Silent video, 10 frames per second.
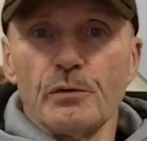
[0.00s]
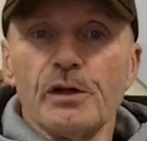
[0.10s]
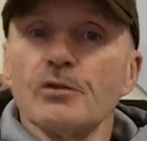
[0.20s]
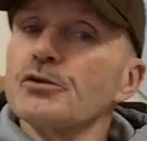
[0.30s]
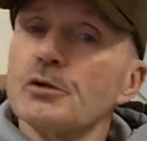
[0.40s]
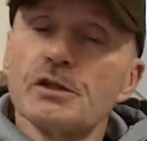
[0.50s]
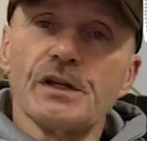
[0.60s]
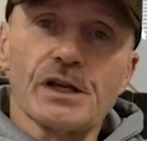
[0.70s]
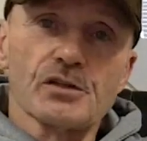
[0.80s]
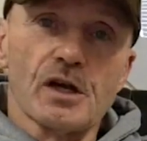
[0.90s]
if we don't do it
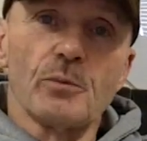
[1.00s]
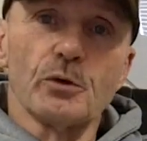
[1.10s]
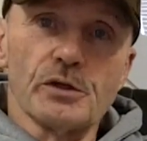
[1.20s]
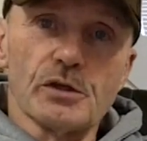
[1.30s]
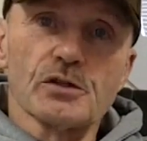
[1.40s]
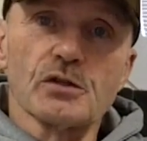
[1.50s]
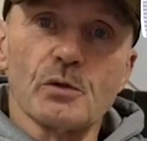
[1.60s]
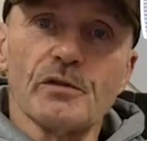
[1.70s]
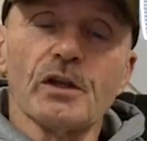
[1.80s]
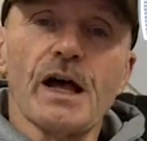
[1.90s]
the next couple years
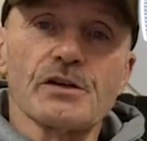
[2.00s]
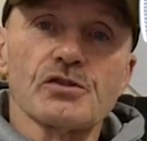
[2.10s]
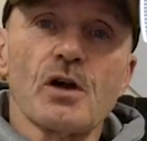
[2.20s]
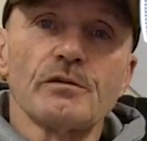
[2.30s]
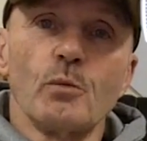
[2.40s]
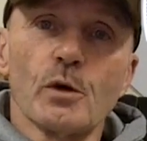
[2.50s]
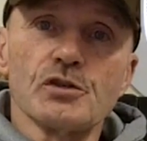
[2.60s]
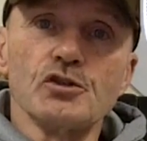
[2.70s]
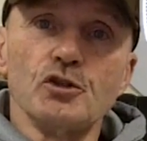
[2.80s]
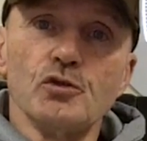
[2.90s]
because we have a lot of
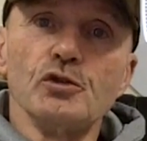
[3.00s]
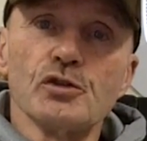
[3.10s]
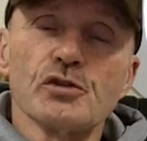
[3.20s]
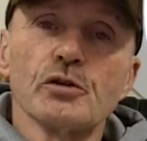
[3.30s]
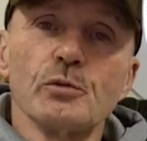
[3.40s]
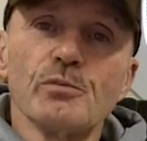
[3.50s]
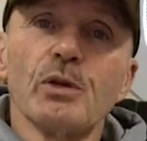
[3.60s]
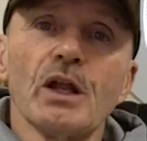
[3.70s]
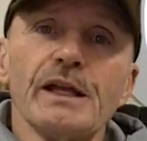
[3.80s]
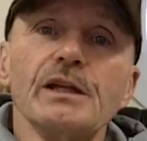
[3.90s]
sophomores and juniors that'll be
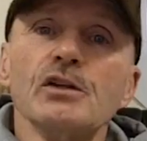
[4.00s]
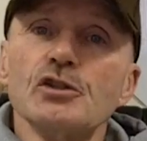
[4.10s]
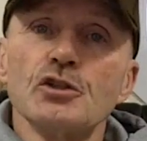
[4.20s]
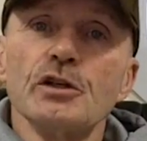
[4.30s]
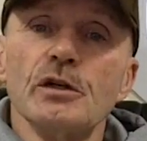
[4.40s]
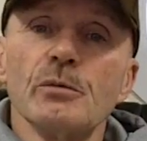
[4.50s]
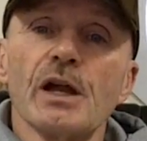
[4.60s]
playing this year.